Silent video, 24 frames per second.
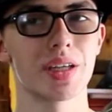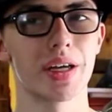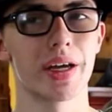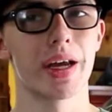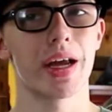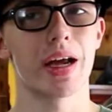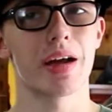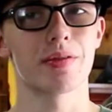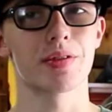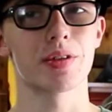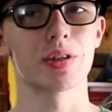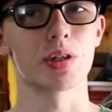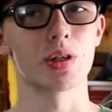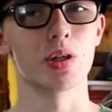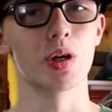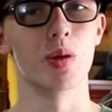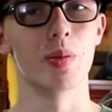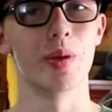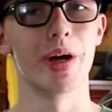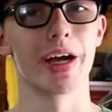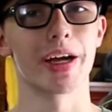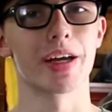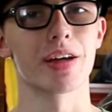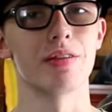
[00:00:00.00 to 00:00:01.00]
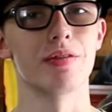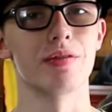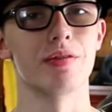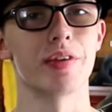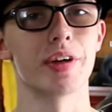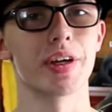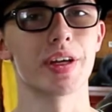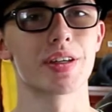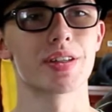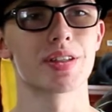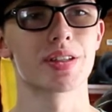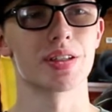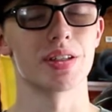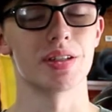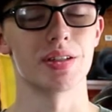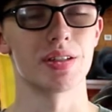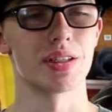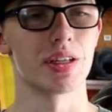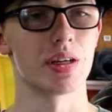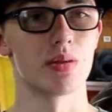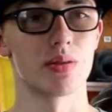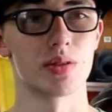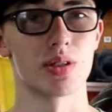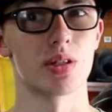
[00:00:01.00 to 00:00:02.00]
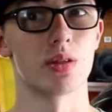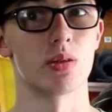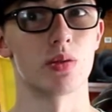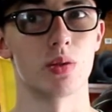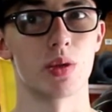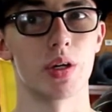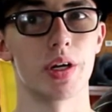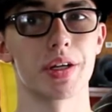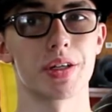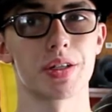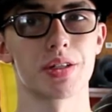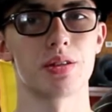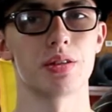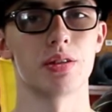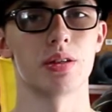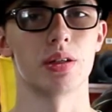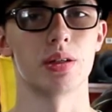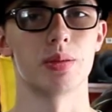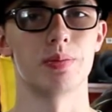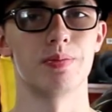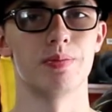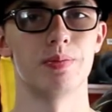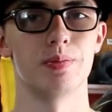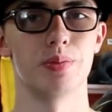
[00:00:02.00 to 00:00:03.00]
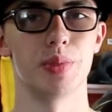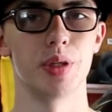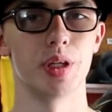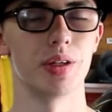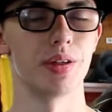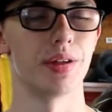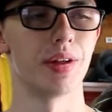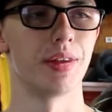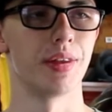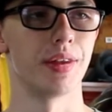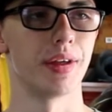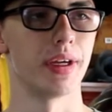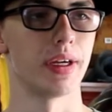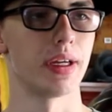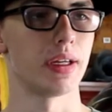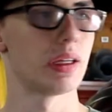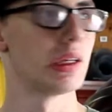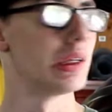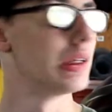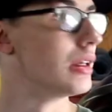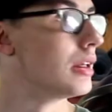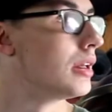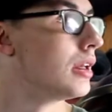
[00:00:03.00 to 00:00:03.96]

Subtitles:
I have to go back and fix because I was in a rush to build the thing.